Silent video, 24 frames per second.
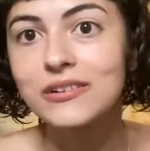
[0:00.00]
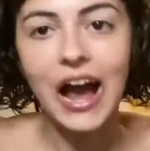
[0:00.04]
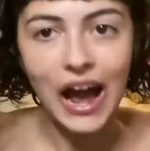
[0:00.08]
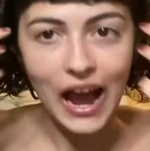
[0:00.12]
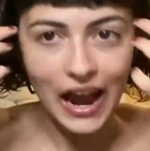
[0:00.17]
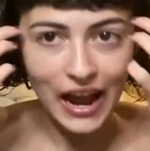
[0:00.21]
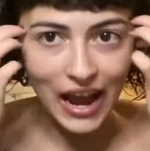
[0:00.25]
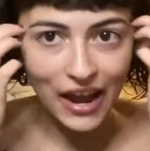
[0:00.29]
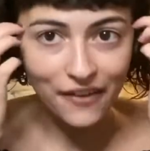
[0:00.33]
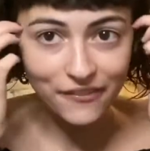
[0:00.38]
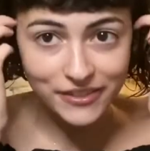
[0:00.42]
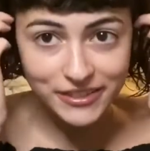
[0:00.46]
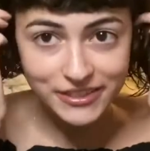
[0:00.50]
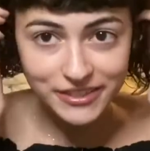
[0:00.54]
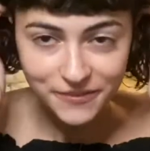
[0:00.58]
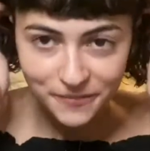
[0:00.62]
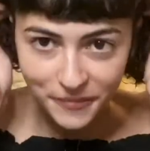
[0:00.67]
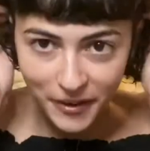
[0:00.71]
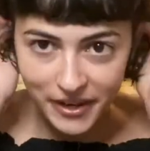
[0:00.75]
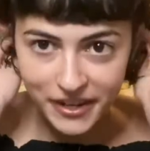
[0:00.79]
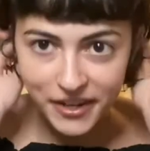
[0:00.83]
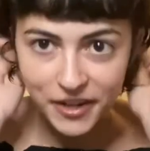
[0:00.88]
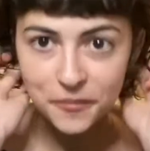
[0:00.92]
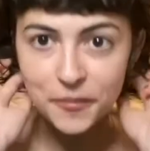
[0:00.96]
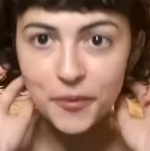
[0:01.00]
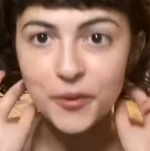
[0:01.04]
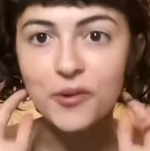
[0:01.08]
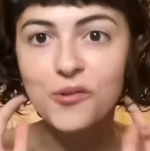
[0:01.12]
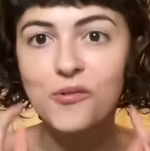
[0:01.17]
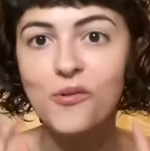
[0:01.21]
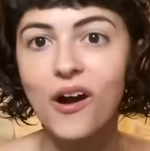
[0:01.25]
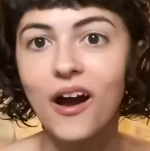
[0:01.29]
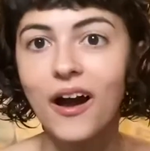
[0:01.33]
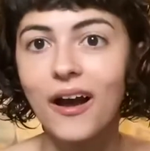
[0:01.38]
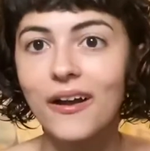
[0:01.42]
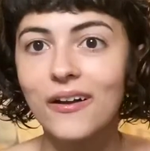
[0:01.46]
I haven't done makeup in a
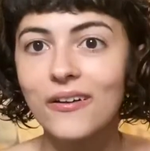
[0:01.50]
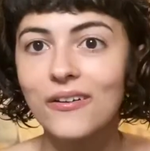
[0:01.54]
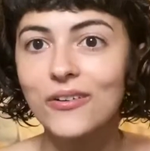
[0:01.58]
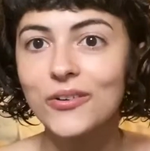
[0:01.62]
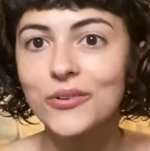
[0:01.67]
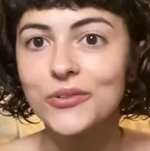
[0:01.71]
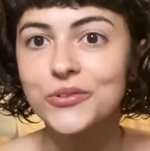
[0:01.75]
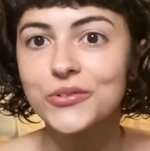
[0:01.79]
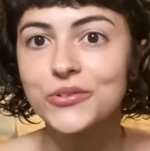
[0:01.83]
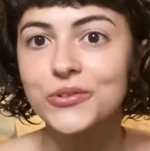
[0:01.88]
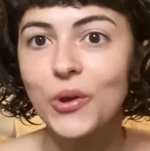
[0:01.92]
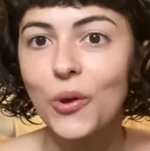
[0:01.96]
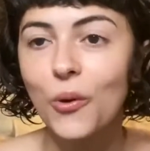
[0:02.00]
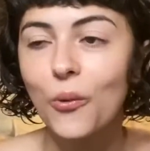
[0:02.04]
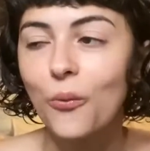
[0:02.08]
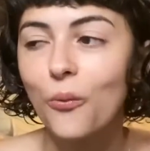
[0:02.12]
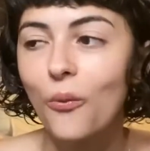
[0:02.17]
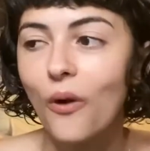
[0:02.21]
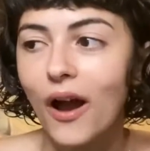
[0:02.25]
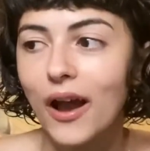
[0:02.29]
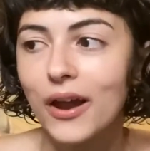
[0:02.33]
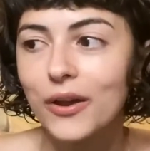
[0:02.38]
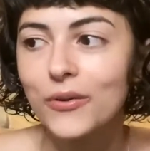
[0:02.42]
while, so why